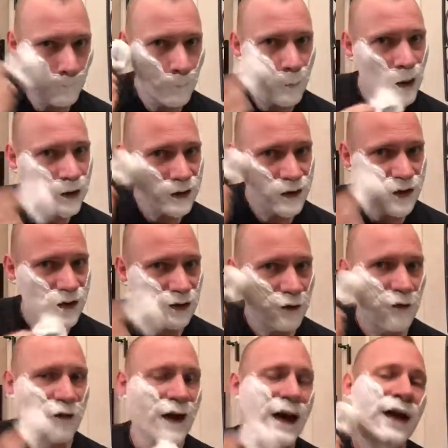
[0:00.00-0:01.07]
butters and the
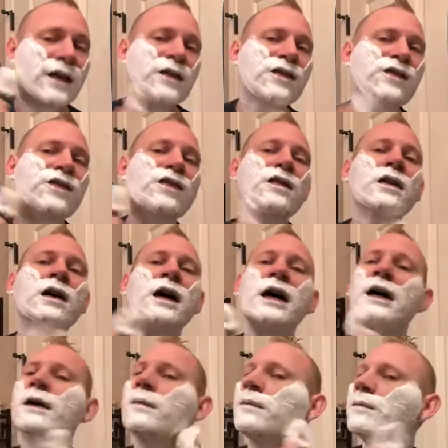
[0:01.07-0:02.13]
fats
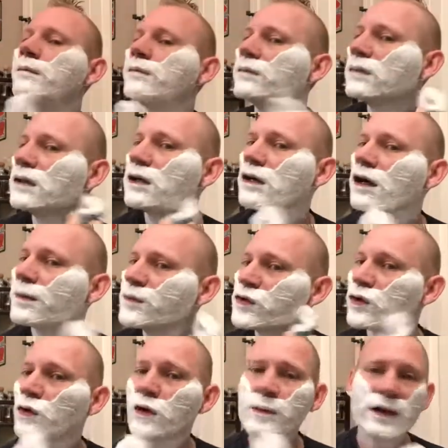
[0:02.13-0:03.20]

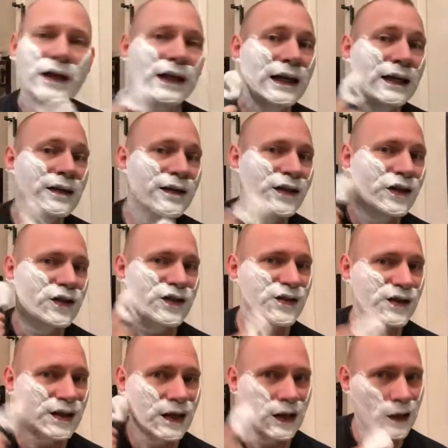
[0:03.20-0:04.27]
absorbing into your
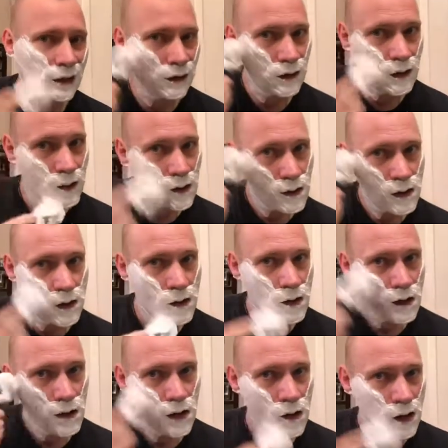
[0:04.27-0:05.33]
skin
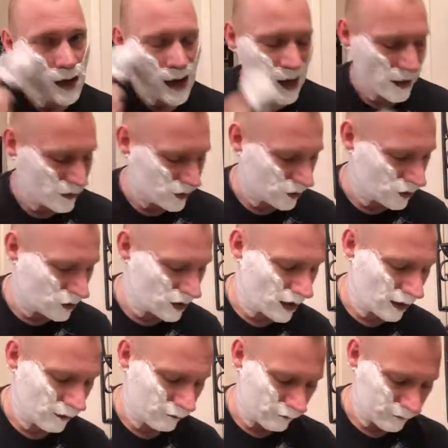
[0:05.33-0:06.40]
as you
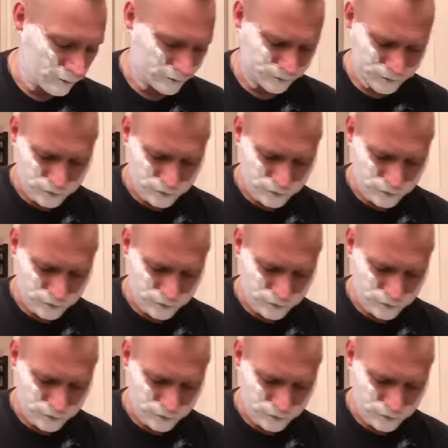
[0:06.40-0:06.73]
shave.